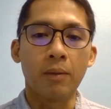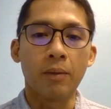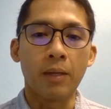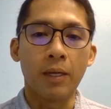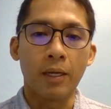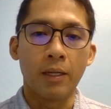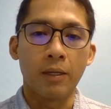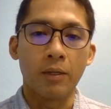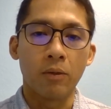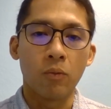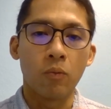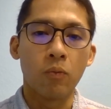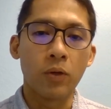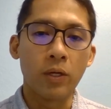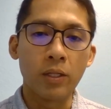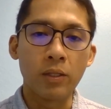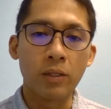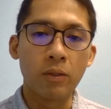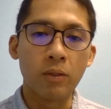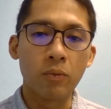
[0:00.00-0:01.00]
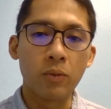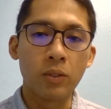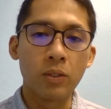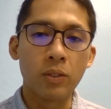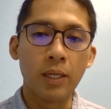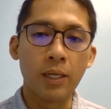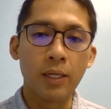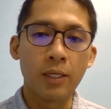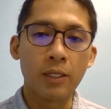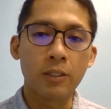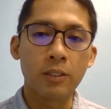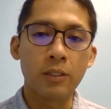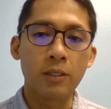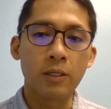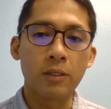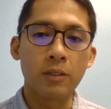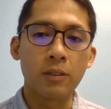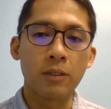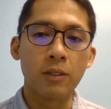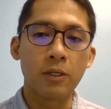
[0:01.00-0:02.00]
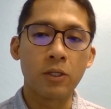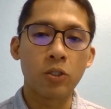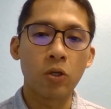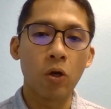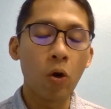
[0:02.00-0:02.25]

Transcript: and with with this, there's